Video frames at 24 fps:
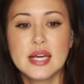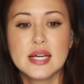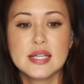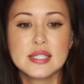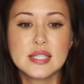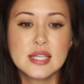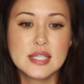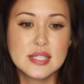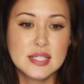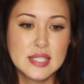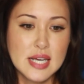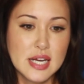
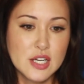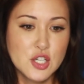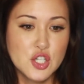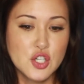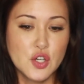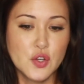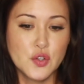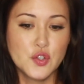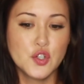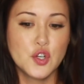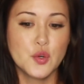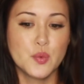is
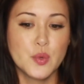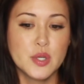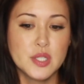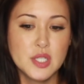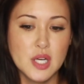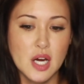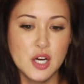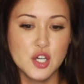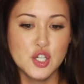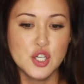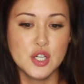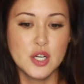essential to
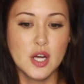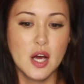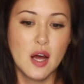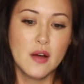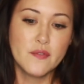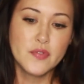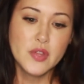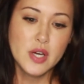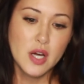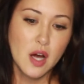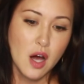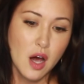reduction
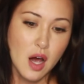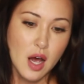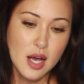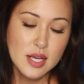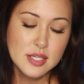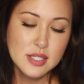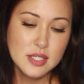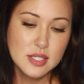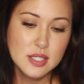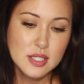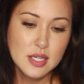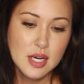of the
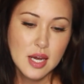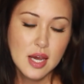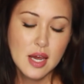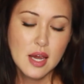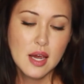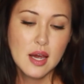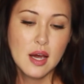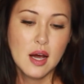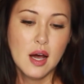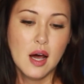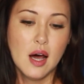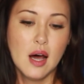cost.
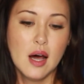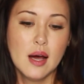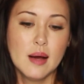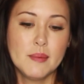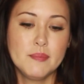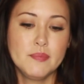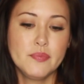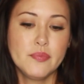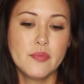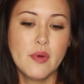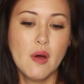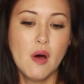
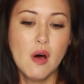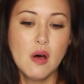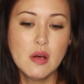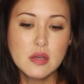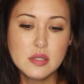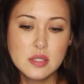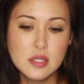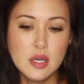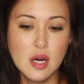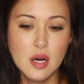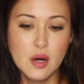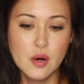
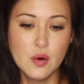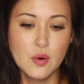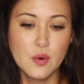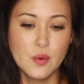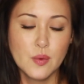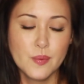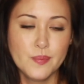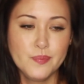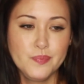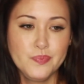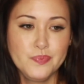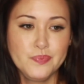
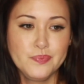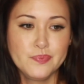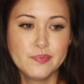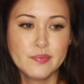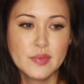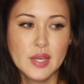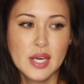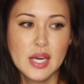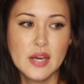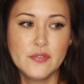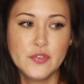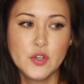Also,
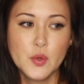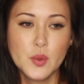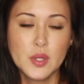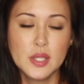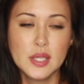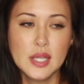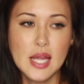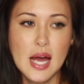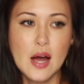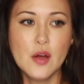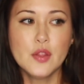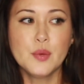if you
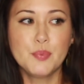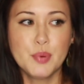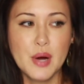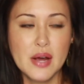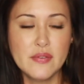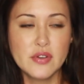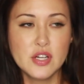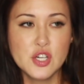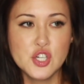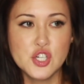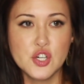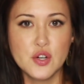allow the
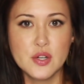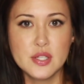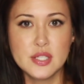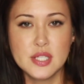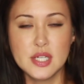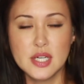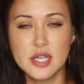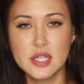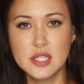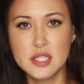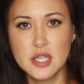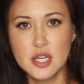private
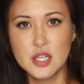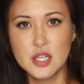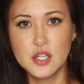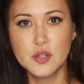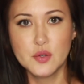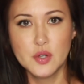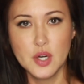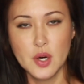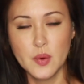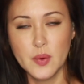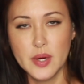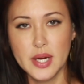insurance to
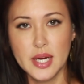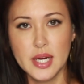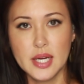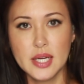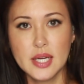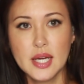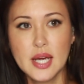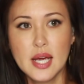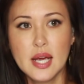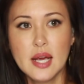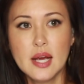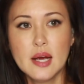continue
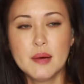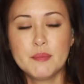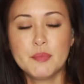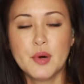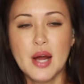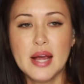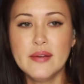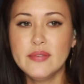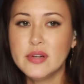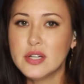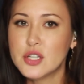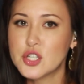going,
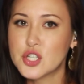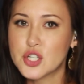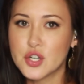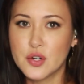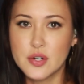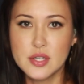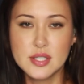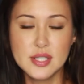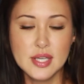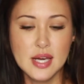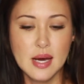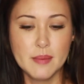private
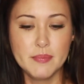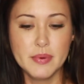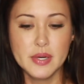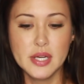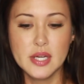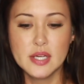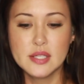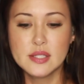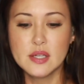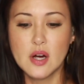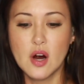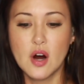insurance
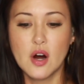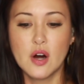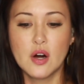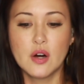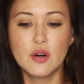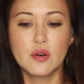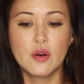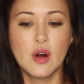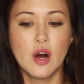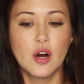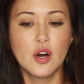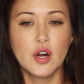companies
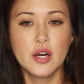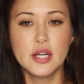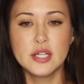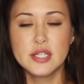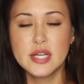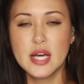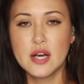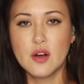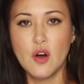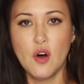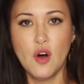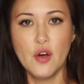are going to
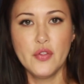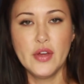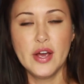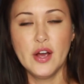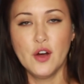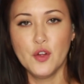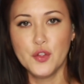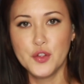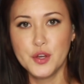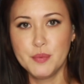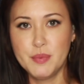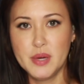take all the
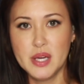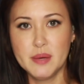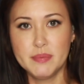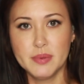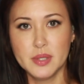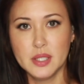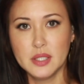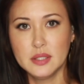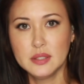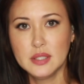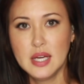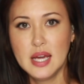healthy
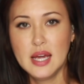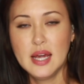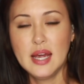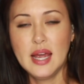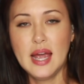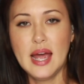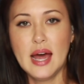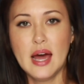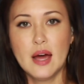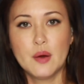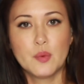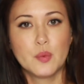people
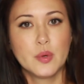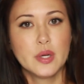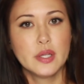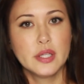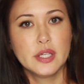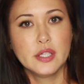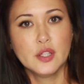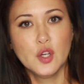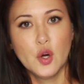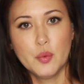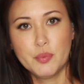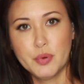at
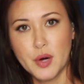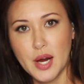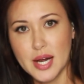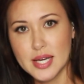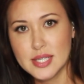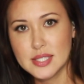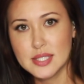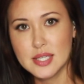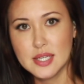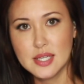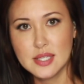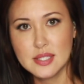really low
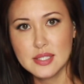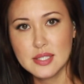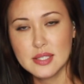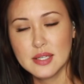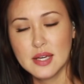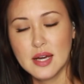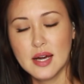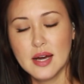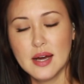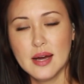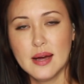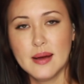prices.
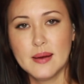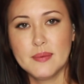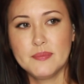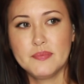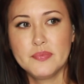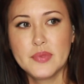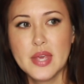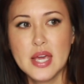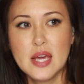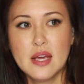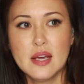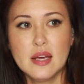
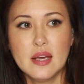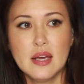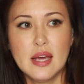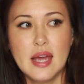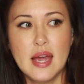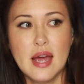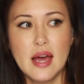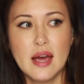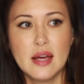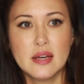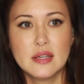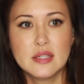
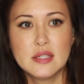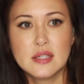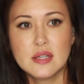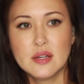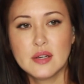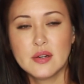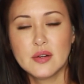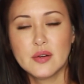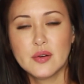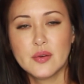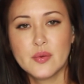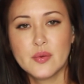And
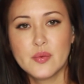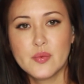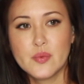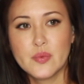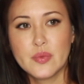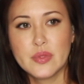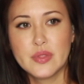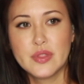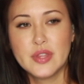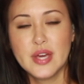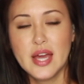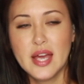
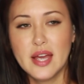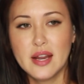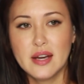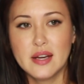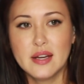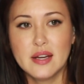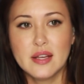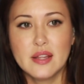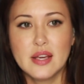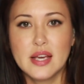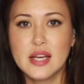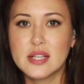
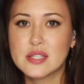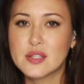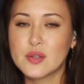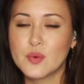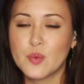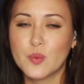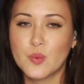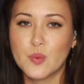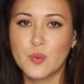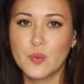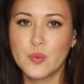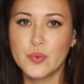then it's
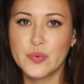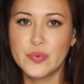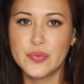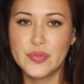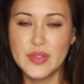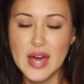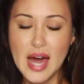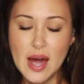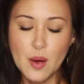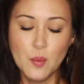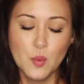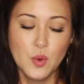
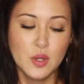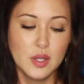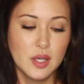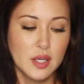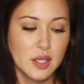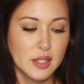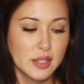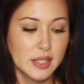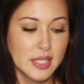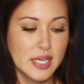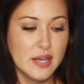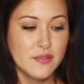that will
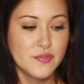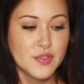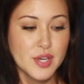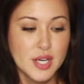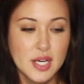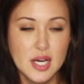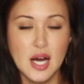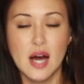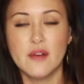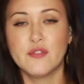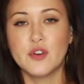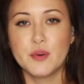leave the
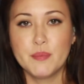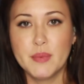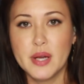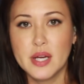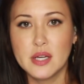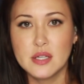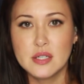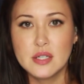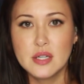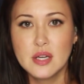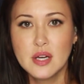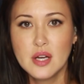
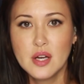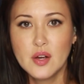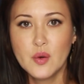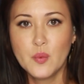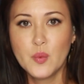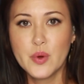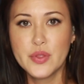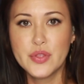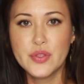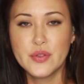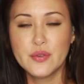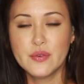government
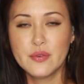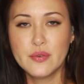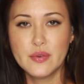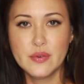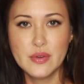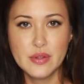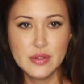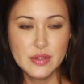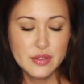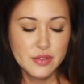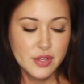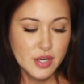with
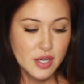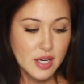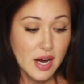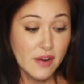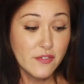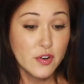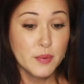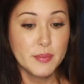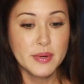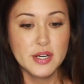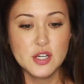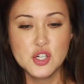the
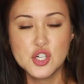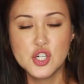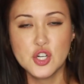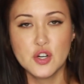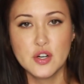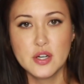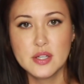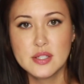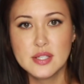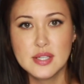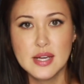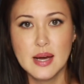government
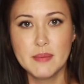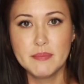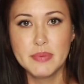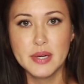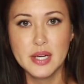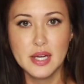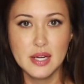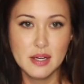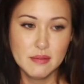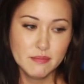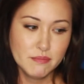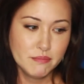insurance
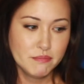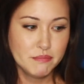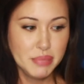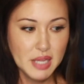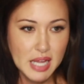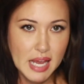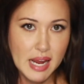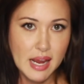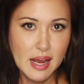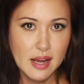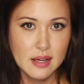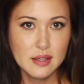company
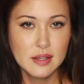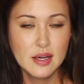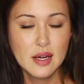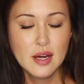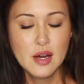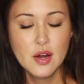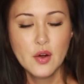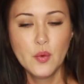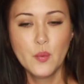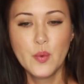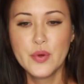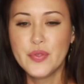plan
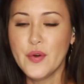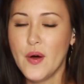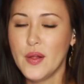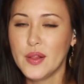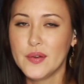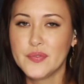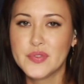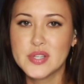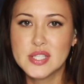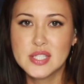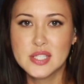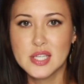with
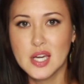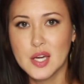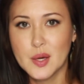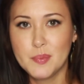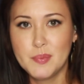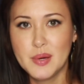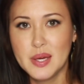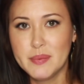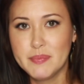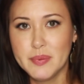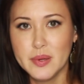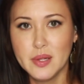all of the
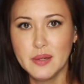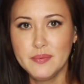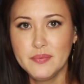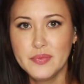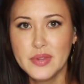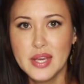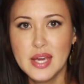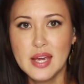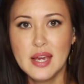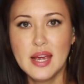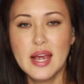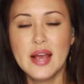sick people.
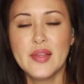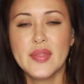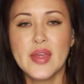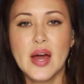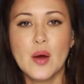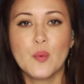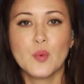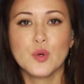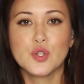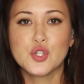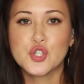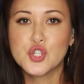And
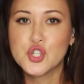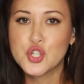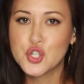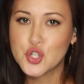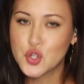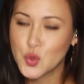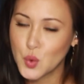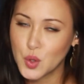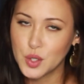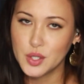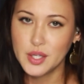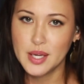that will
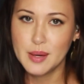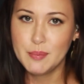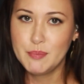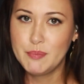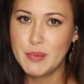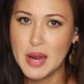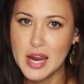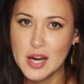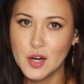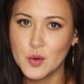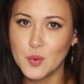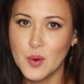surely
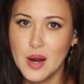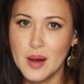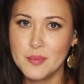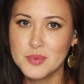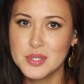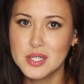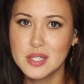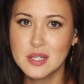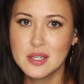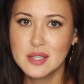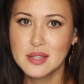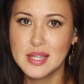
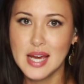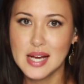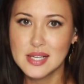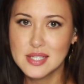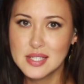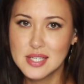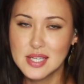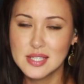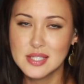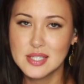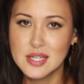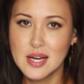bankrupt
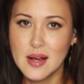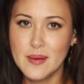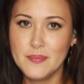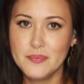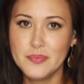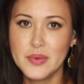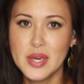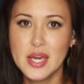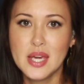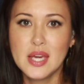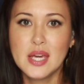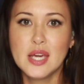that
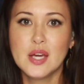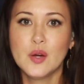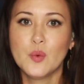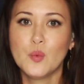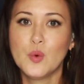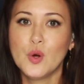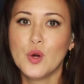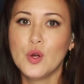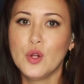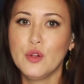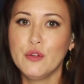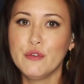system. It
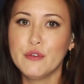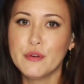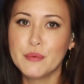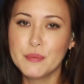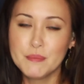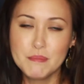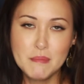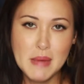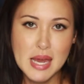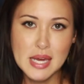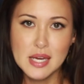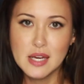will
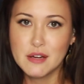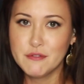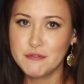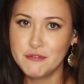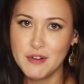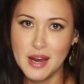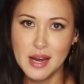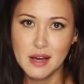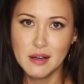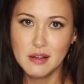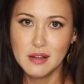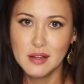make it
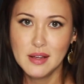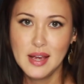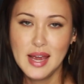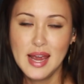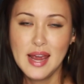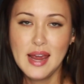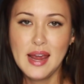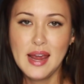fail.